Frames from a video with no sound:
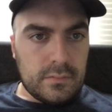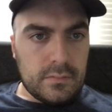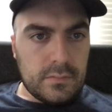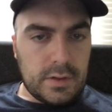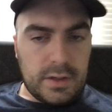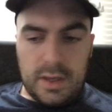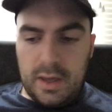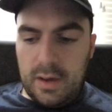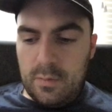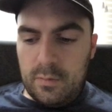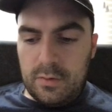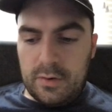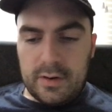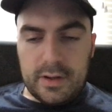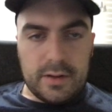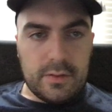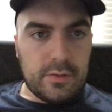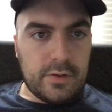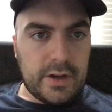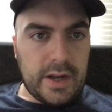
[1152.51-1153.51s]
Okay, we'll
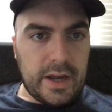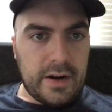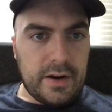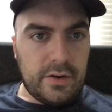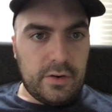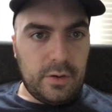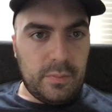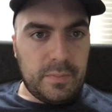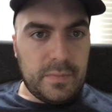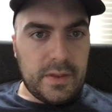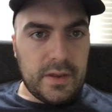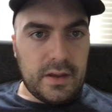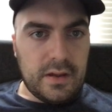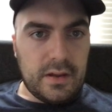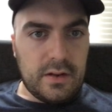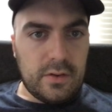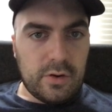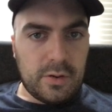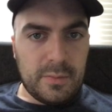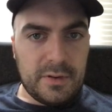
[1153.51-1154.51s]
kind of group the
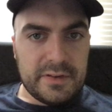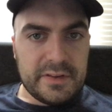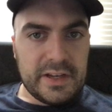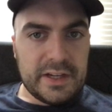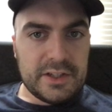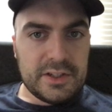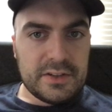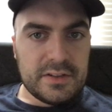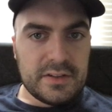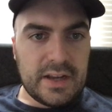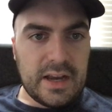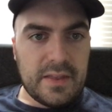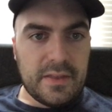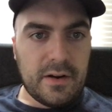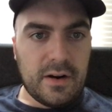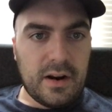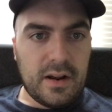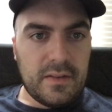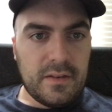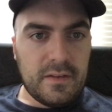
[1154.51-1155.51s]
normalizations
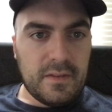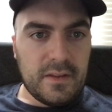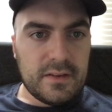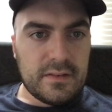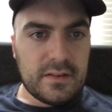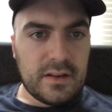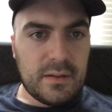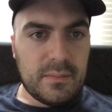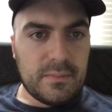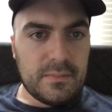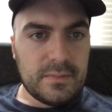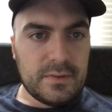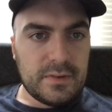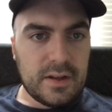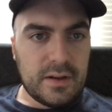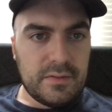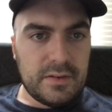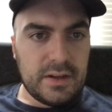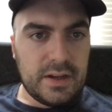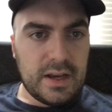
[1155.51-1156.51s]
together and then the sum
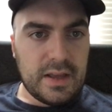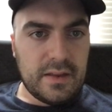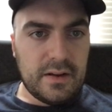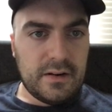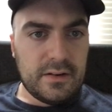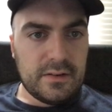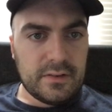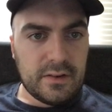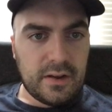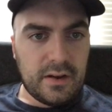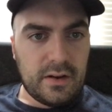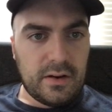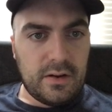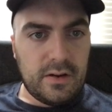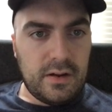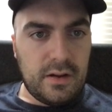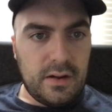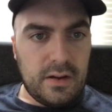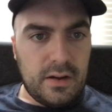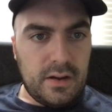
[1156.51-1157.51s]
stuff together. So
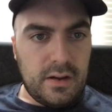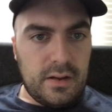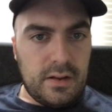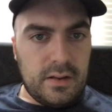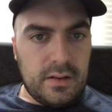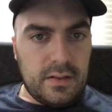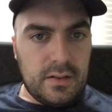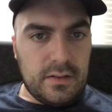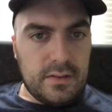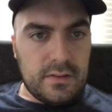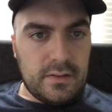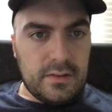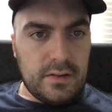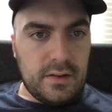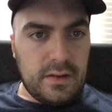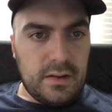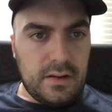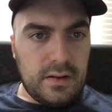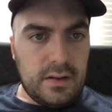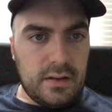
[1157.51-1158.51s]
let's
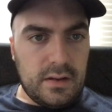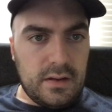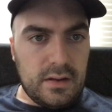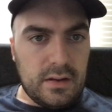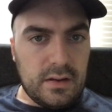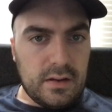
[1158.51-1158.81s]
see.